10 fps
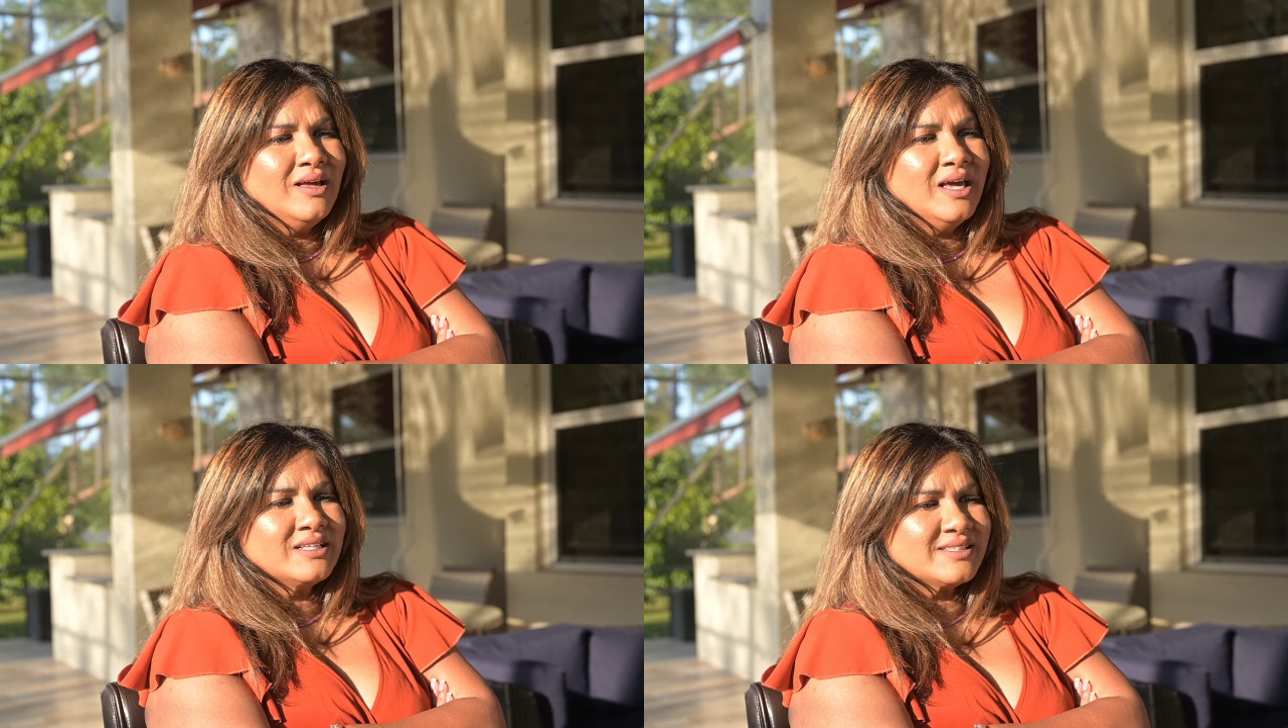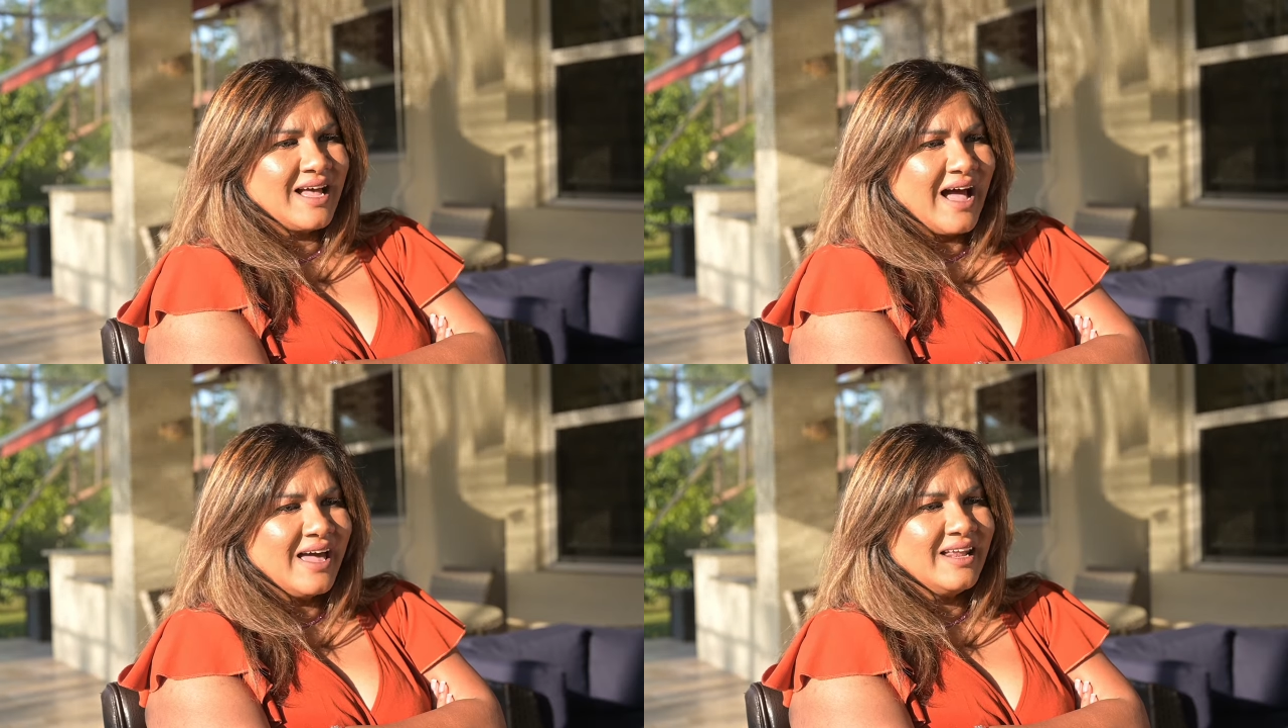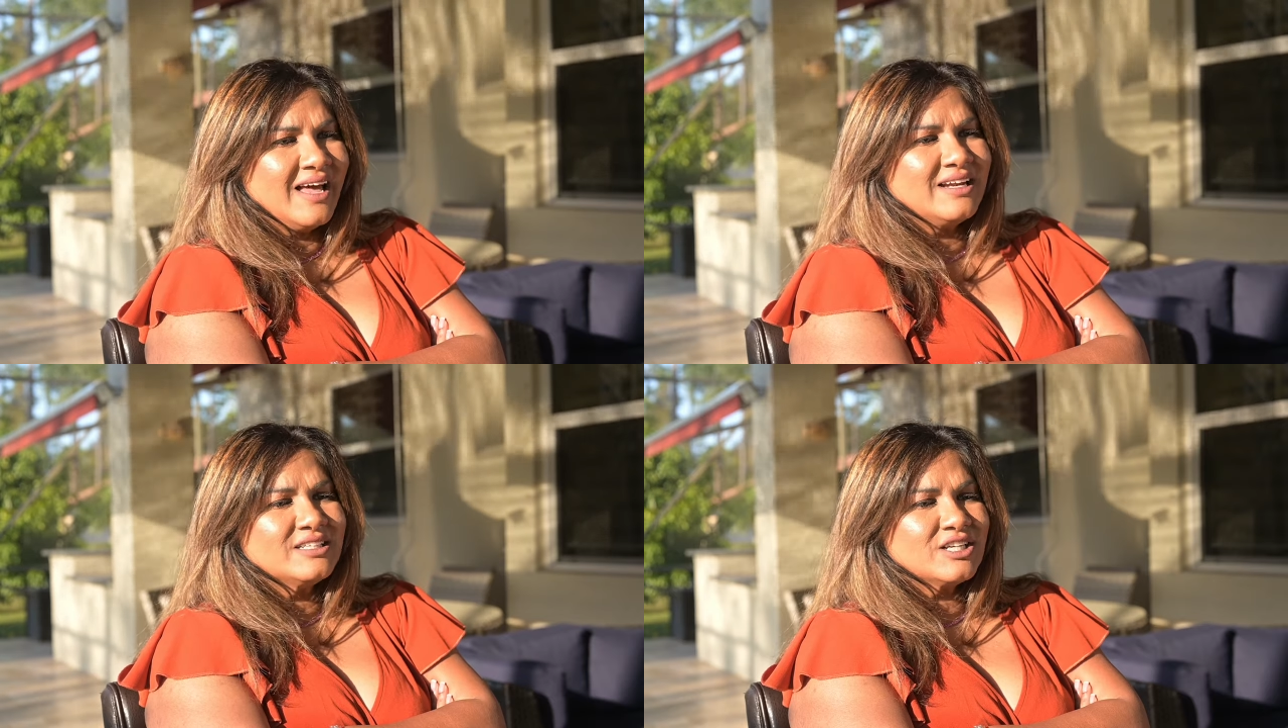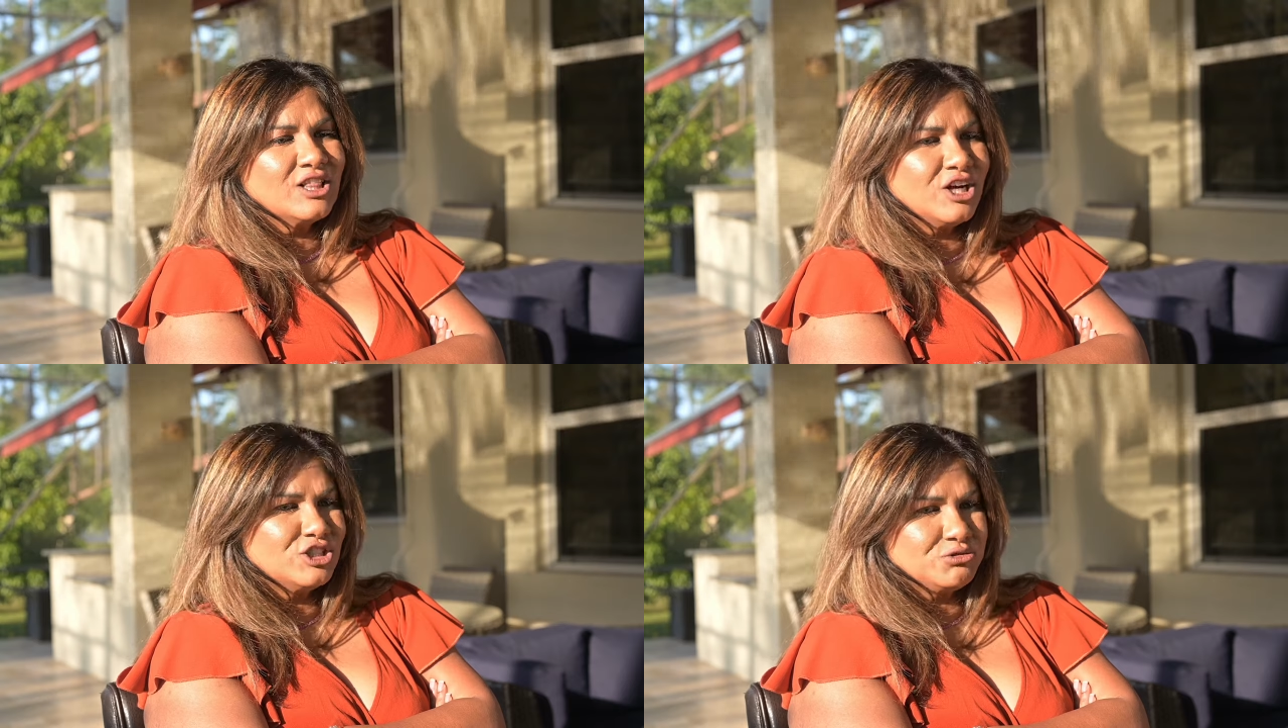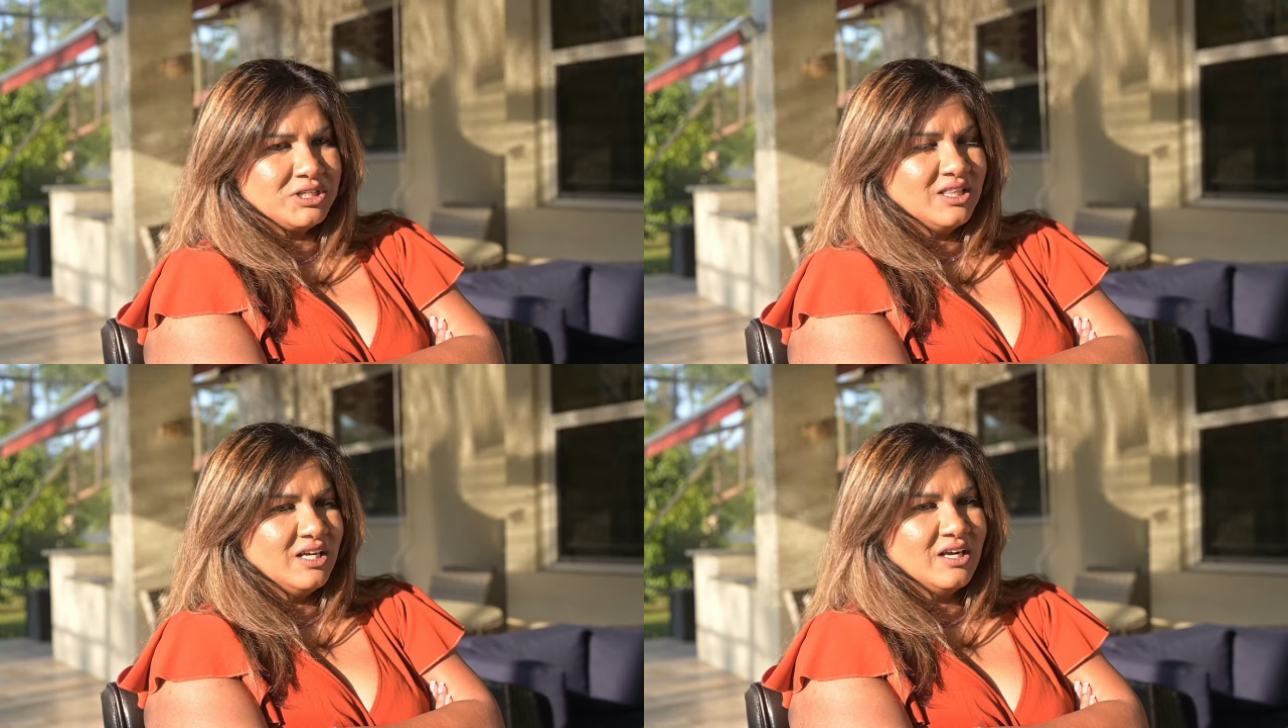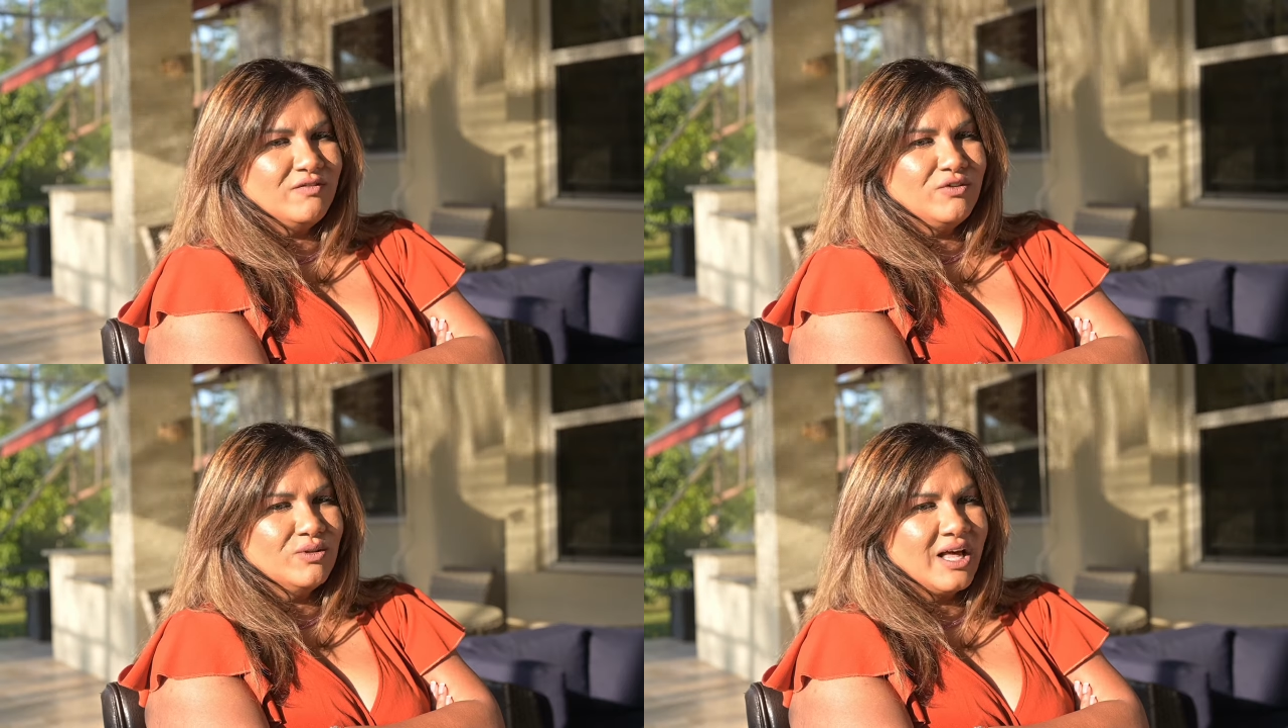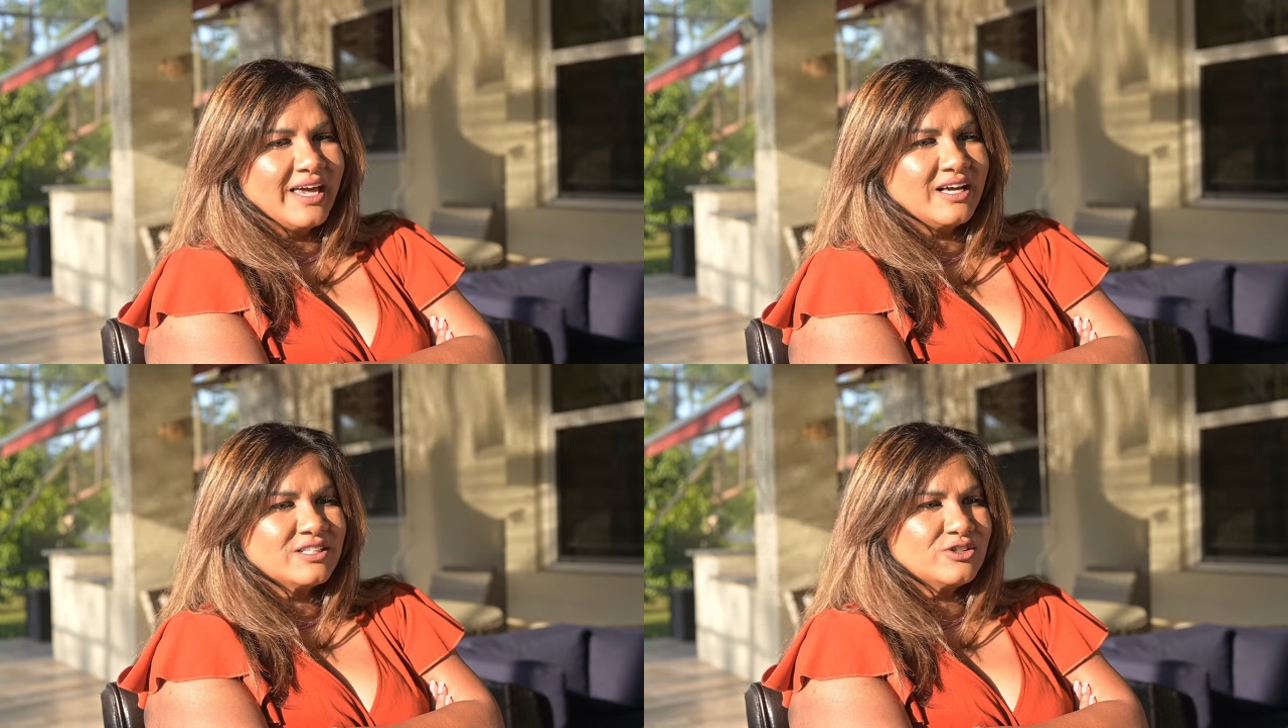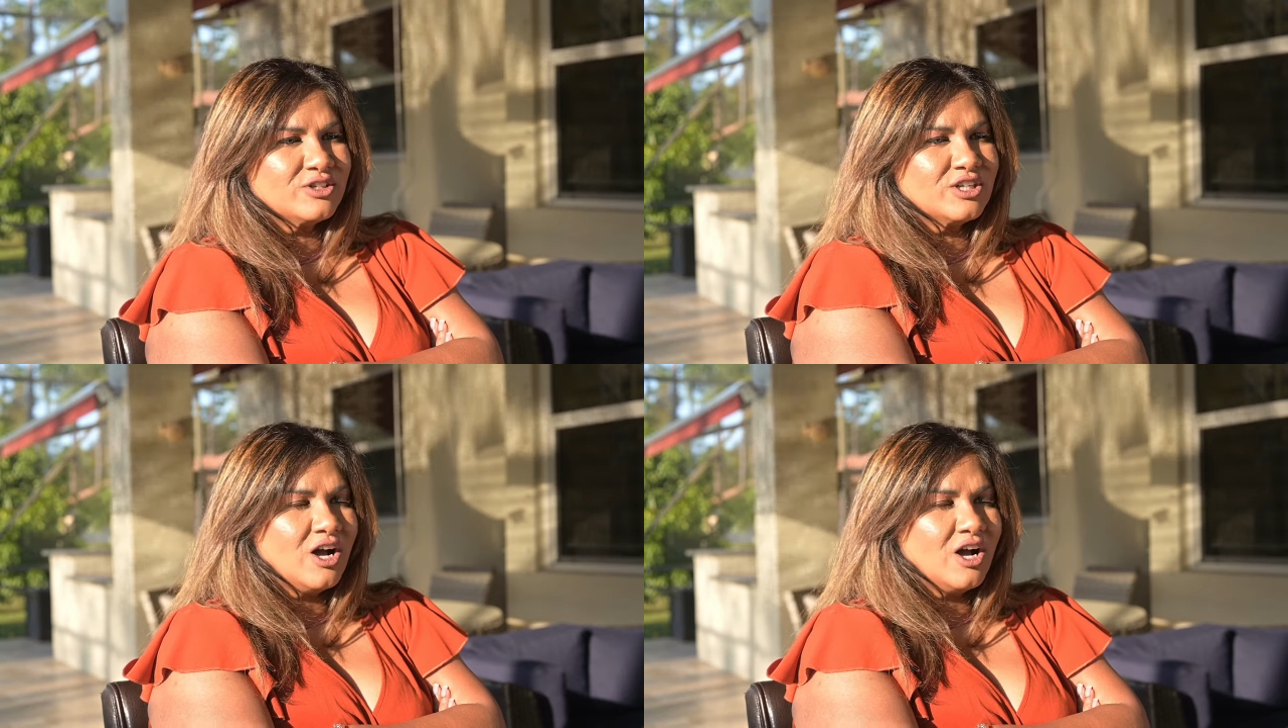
it's that and it's a luxury thing if you like a certain